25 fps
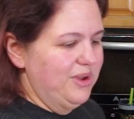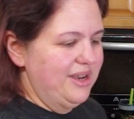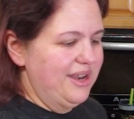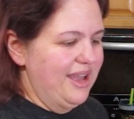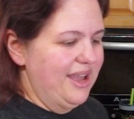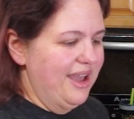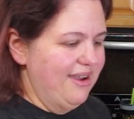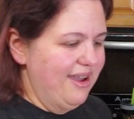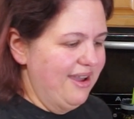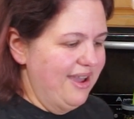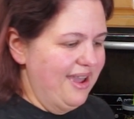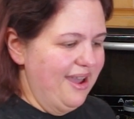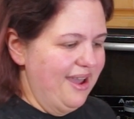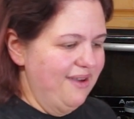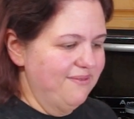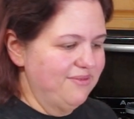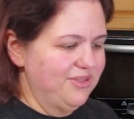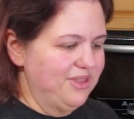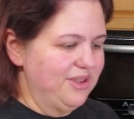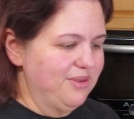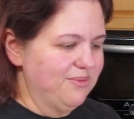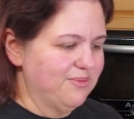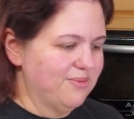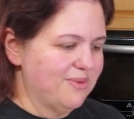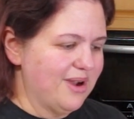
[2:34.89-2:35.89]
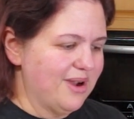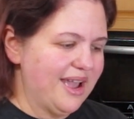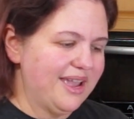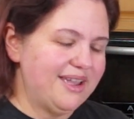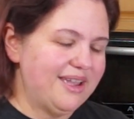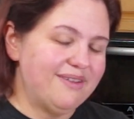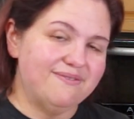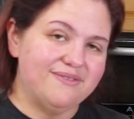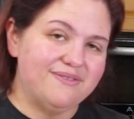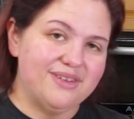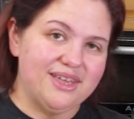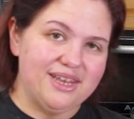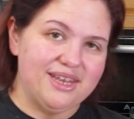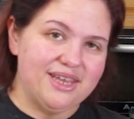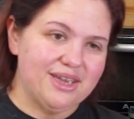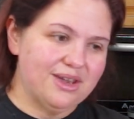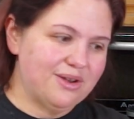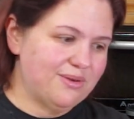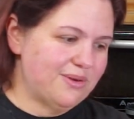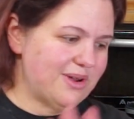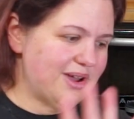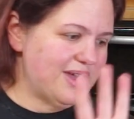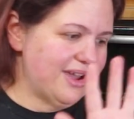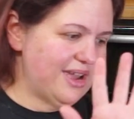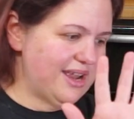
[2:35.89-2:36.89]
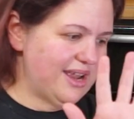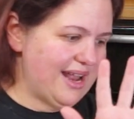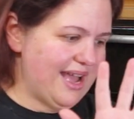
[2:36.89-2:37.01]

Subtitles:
now I have the right video on.